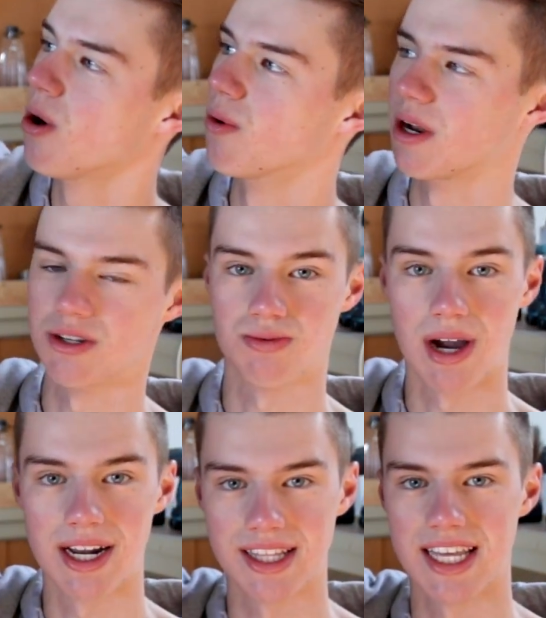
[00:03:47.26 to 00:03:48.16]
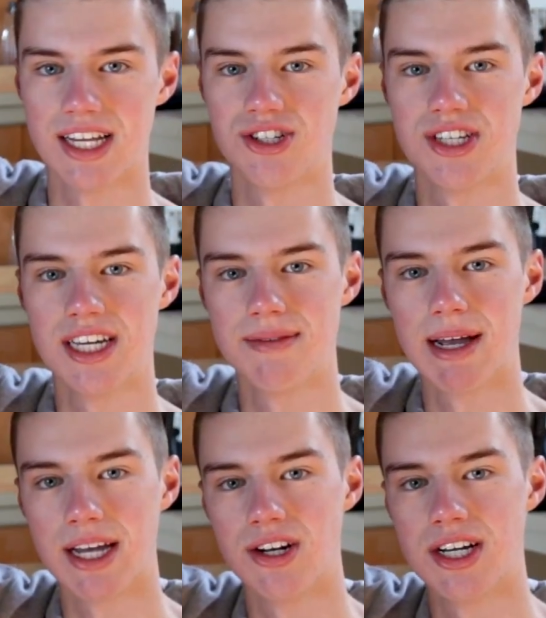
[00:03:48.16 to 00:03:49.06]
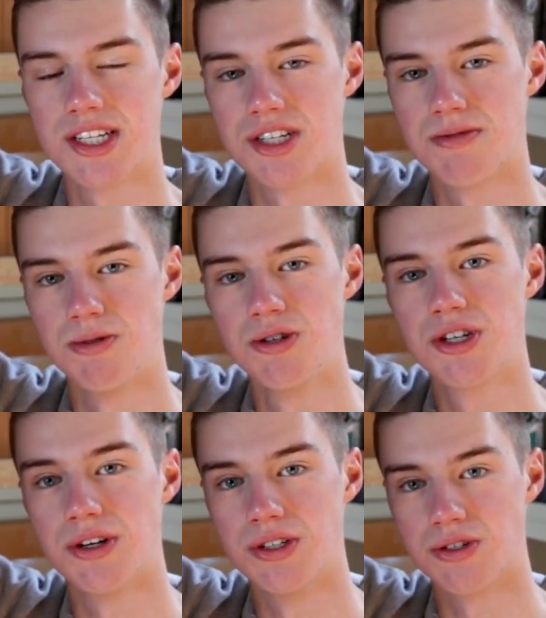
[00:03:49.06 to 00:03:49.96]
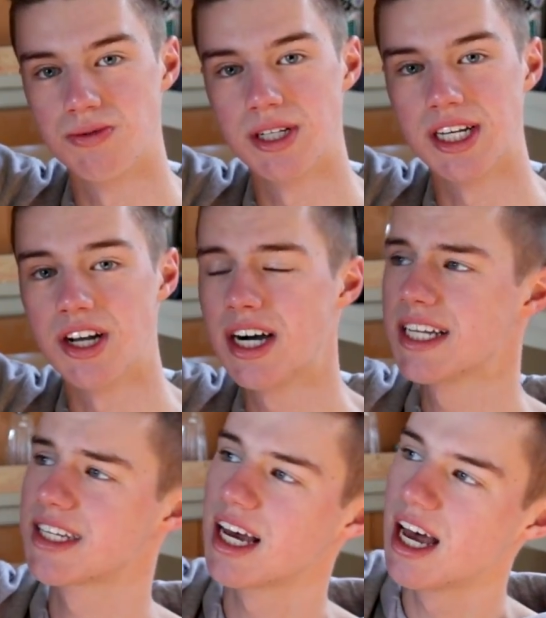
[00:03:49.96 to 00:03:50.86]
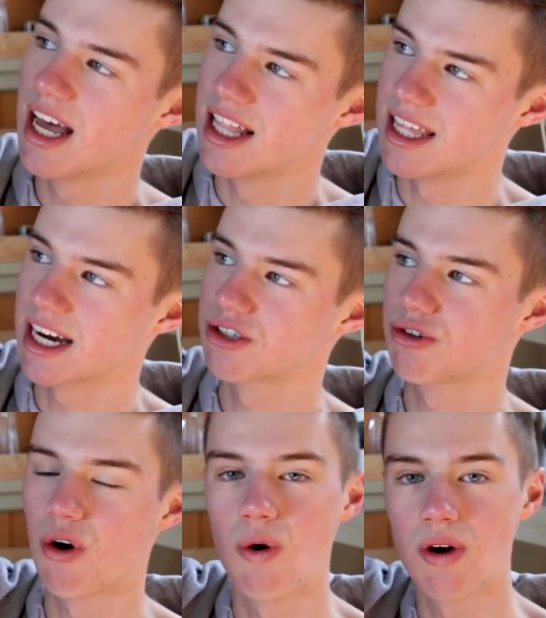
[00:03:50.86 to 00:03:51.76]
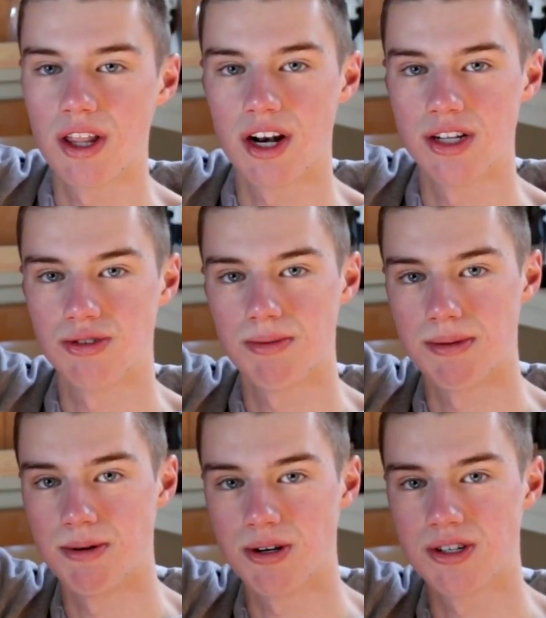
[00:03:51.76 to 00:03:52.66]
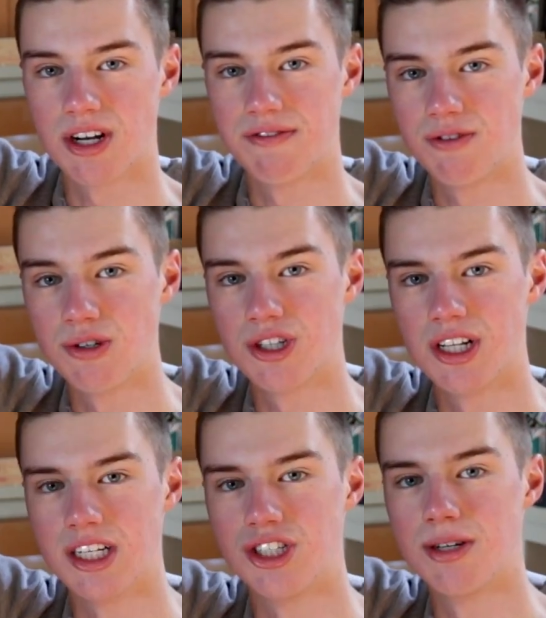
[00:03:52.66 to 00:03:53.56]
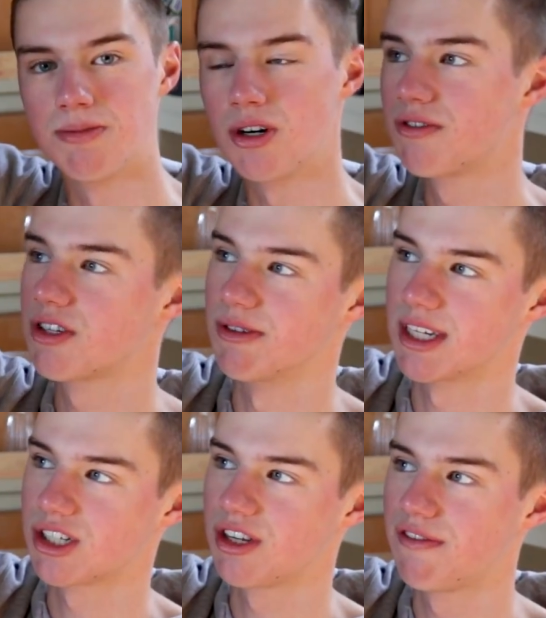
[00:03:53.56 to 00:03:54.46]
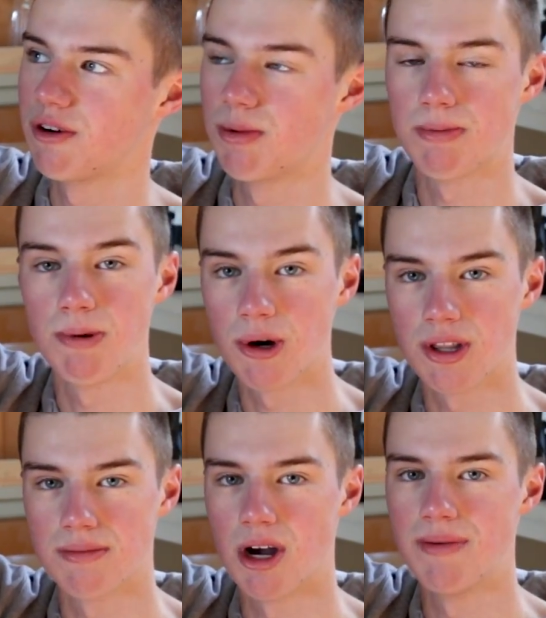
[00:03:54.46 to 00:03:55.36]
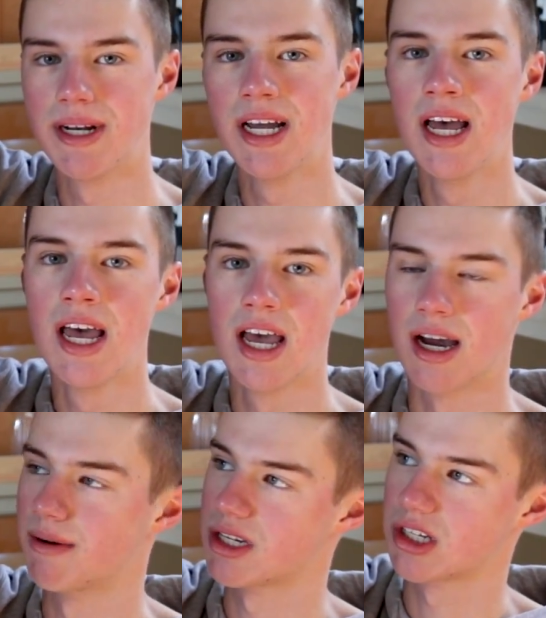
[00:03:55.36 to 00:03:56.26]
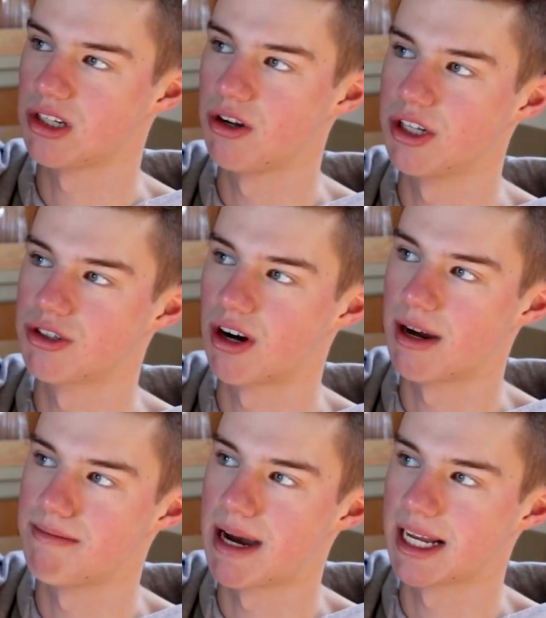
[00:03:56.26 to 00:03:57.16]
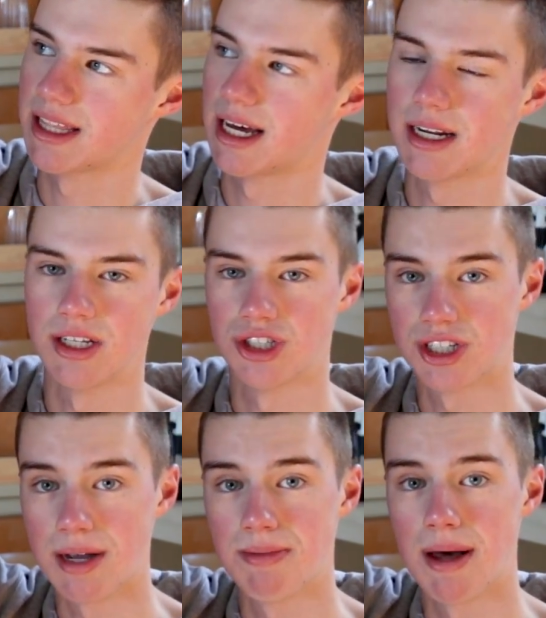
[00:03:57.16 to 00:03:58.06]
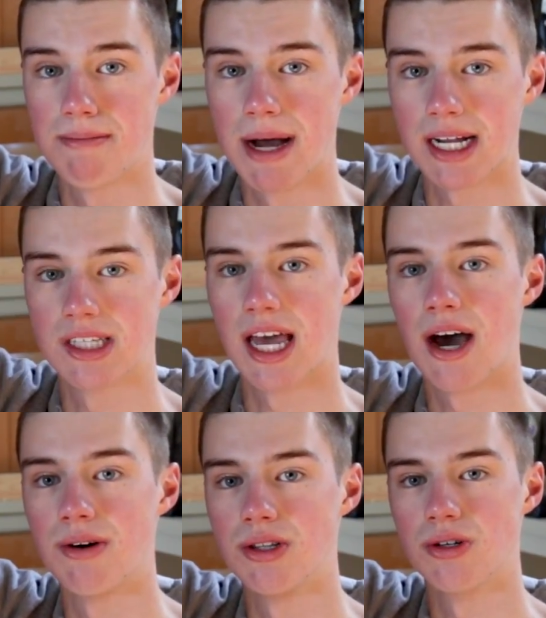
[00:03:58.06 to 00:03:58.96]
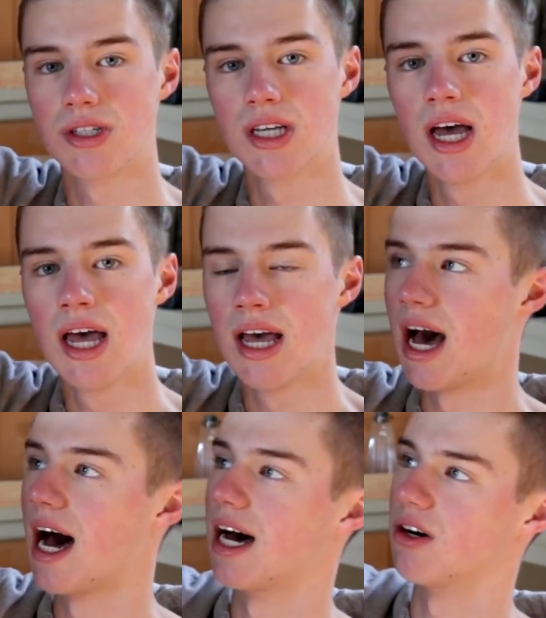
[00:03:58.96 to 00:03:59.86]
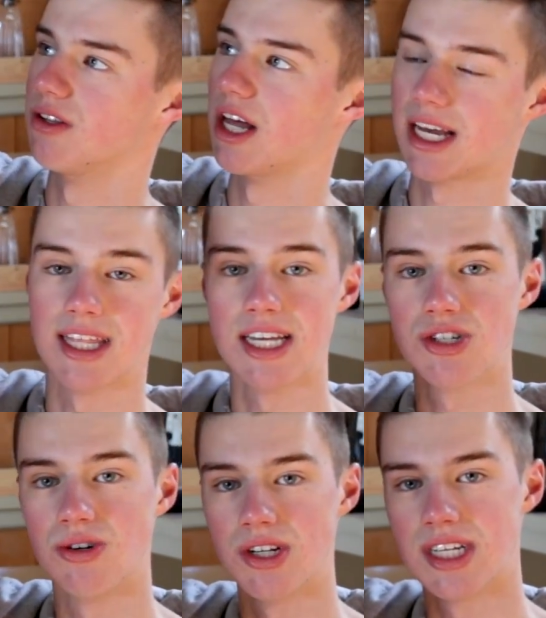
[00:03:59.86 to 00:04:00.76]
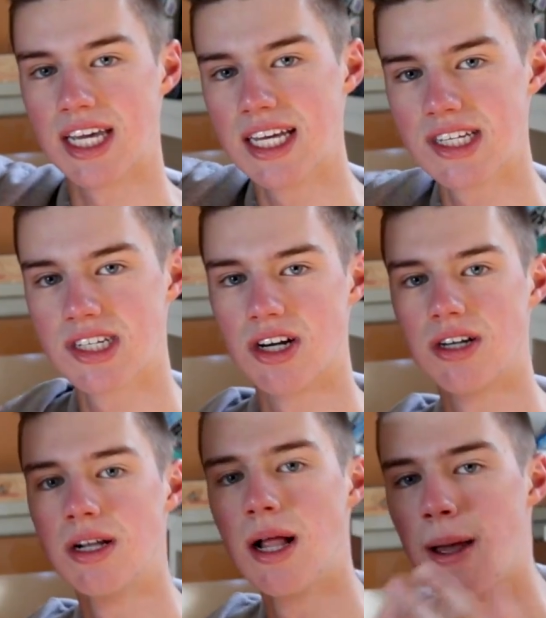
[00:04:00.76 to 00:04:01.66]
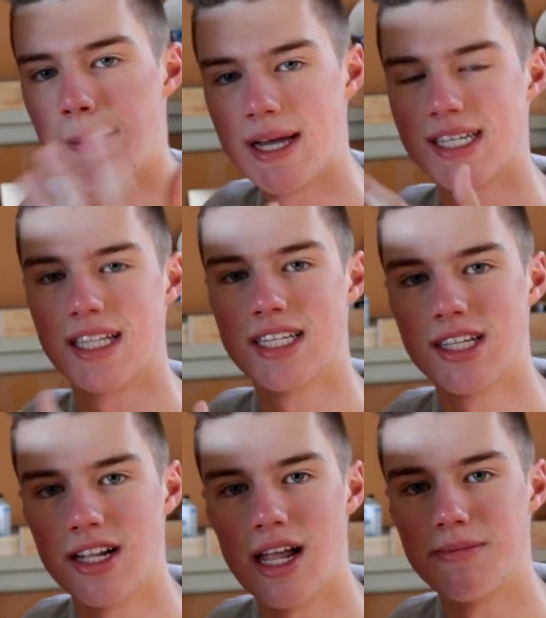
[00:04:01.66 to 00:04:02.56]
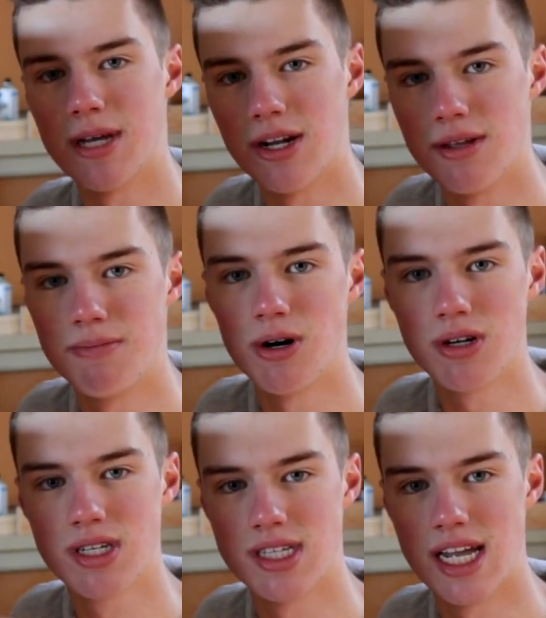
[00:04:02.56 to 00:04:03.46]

when I was routing the edges here to make it nice and smooth so it looked really nice, the actual corner that I dropped the box on unfortunately chipped off, so it's actually filled with bog at the moment. I'm going to slowly try and make that and shape that back to how it looked on like these corners here. So basically that's a little update on the box